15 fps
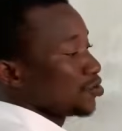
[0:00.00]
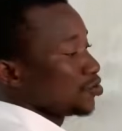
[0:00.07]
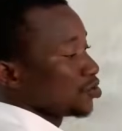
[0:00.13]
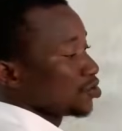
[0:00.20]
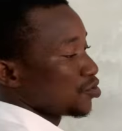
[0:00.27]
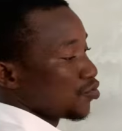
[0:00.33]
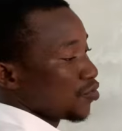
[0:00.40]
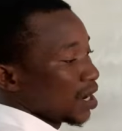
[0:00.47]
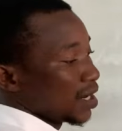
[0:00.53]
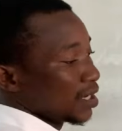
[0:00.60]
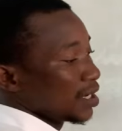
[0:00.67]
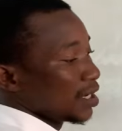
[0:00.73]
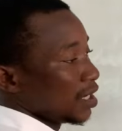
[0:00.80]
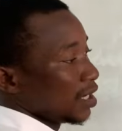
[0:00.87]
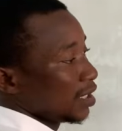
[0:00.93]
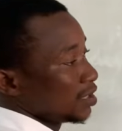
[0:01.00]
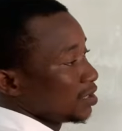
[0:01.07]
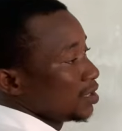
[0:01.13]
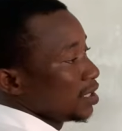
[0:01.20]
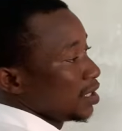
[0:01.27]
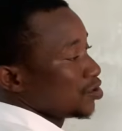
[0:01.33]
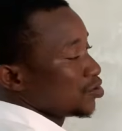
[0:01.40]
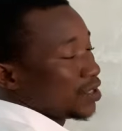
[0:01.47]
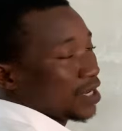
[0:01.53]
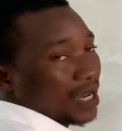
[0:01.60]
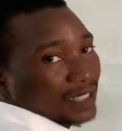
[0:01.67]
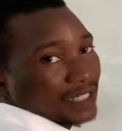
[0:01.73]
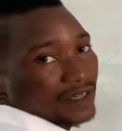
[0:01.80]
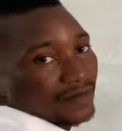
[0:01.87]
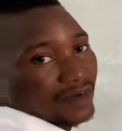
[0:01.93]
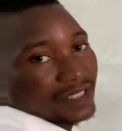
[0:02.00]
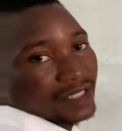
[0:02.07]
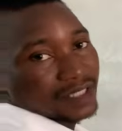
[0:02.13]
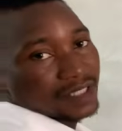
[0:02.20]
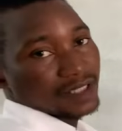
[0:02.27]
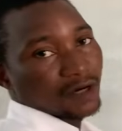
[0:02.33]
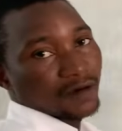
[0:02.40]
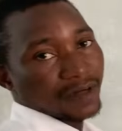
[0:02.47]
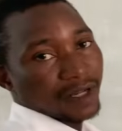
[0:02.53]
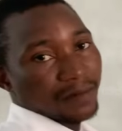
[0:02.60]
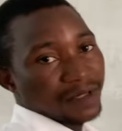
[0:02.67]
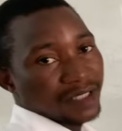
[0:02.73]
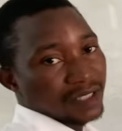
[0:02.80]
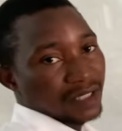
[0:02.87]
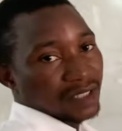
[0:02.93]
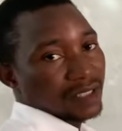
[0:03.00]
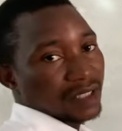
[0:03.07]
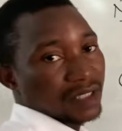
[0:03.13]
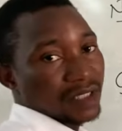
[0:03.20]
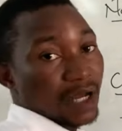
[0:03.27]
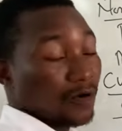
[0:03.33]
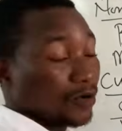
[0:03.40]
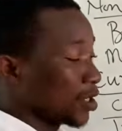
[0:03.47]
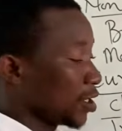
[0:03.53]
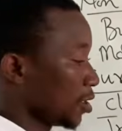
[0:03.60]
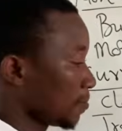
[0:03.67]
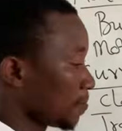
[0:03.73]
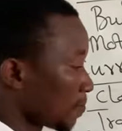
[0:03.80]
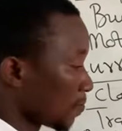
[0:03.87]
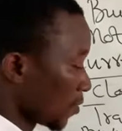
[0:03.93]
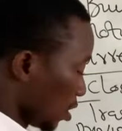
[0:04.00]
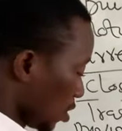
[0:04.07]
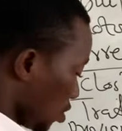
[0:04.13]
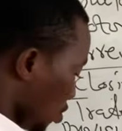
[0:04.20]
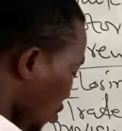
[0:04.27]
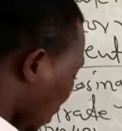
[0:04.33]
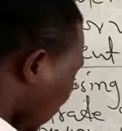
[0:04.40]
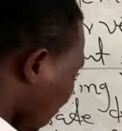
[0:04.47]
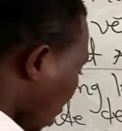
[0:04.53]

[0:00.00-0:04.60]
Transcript: used to run his day-to-day activities of the business. Is that okay? So after